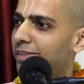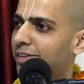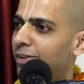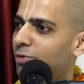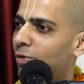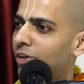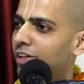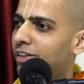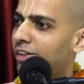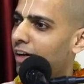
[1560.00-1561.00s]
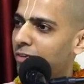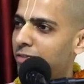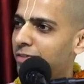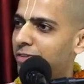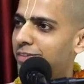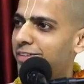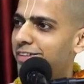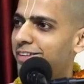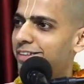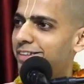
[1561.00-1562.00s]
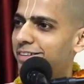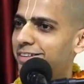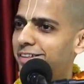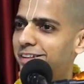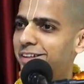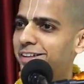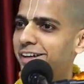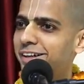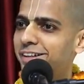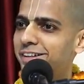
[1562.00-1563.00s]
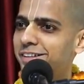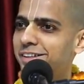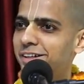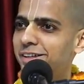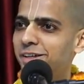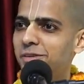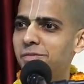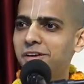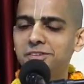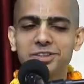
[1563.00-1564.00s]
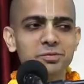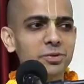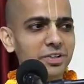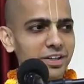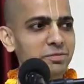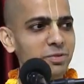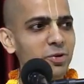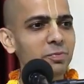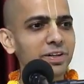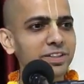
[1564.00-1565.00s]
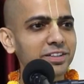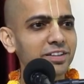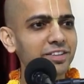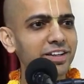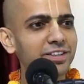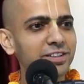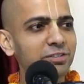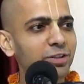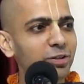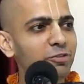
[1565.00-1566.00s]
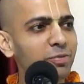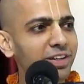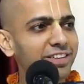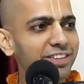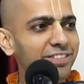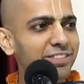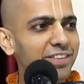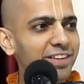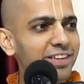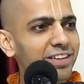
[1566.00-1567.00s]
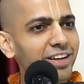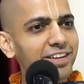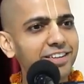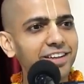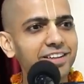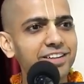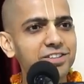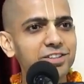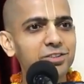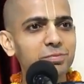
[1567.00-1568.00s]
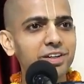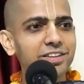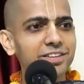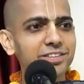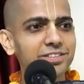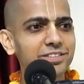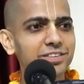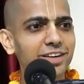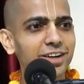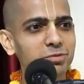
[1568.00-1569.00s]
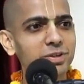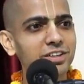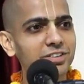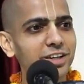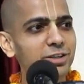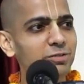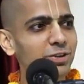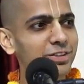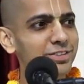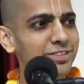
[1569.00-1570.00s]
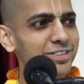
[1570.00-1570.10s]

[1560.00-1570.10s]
There is morning class. Then entire day they are hearing Bhagavatam, and Prabhupada assigned her the work of painting. Entire day she is painting. Husband is reading for her.